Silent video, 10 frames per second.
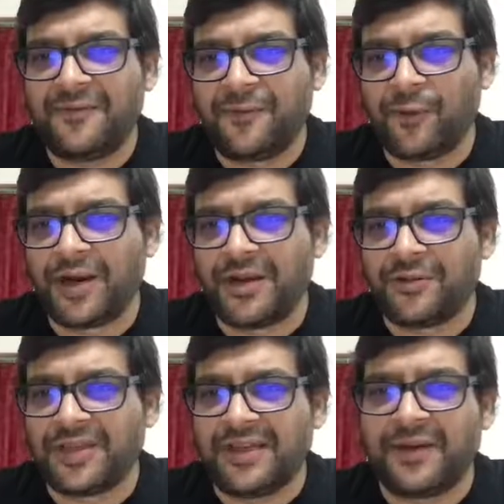3
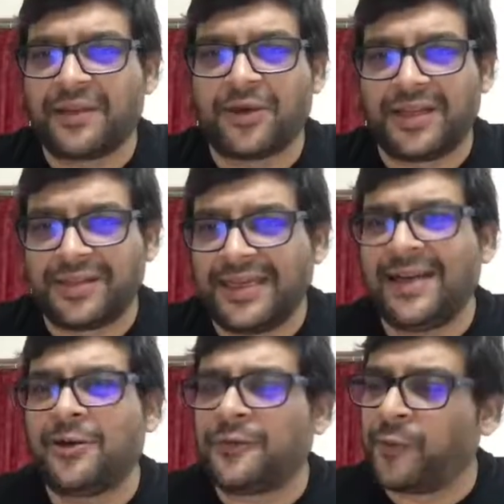
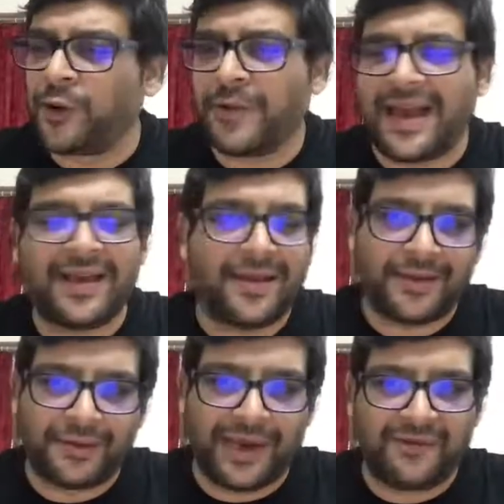into 4y is
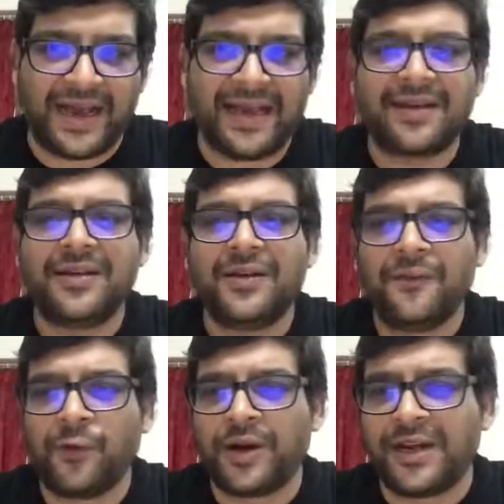12y.
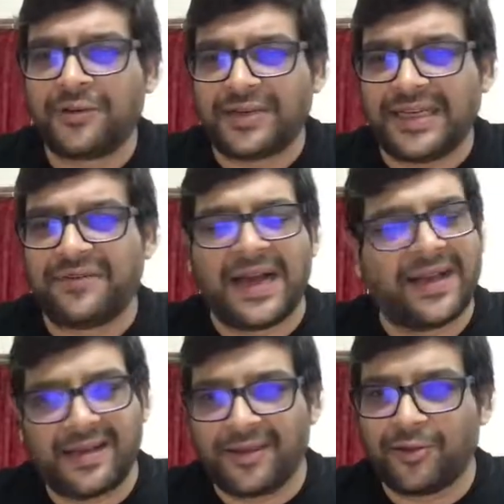4 into
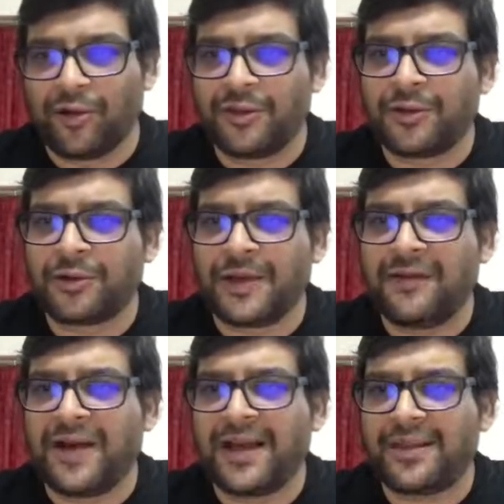3y is also
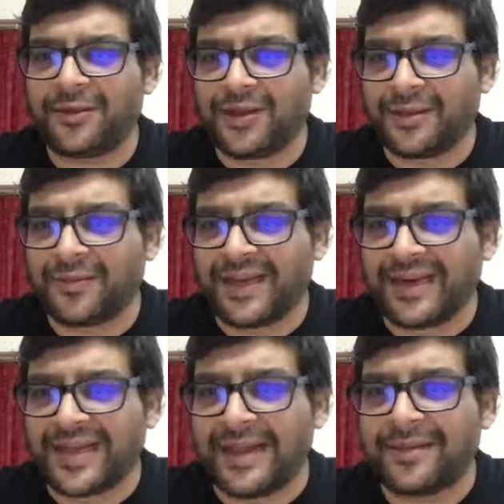12y. So this will
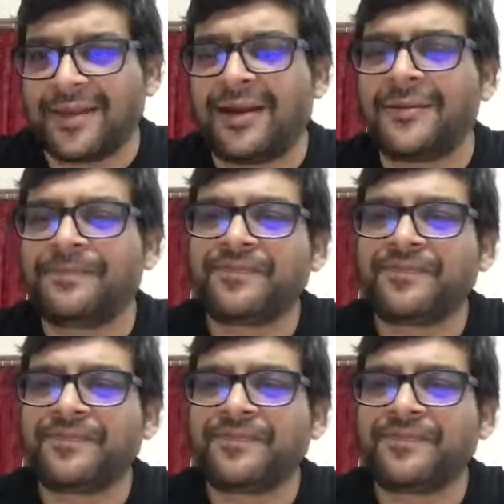get cancelled.